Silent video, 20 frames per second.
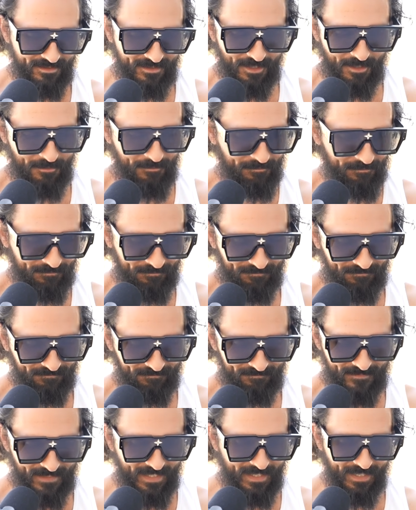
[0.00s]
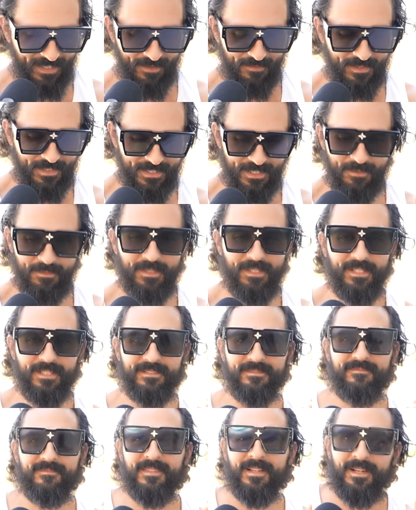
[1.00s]
So if you see me
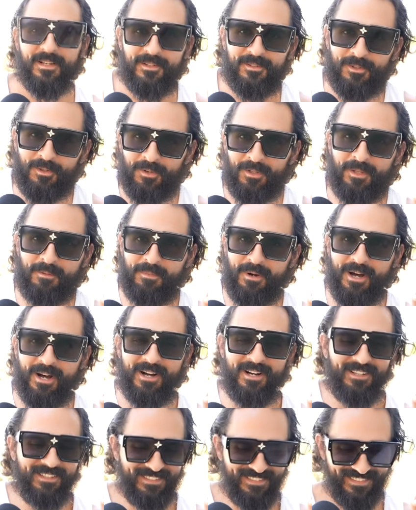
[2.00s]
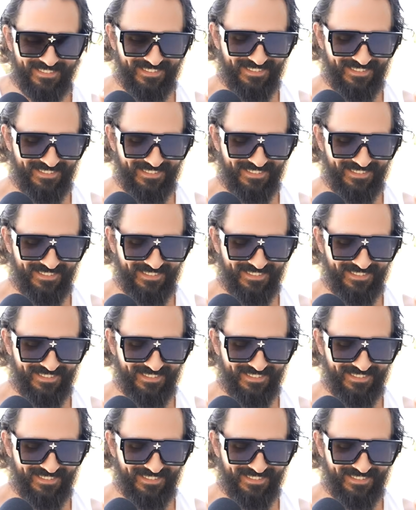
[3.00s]
just throwing the ball,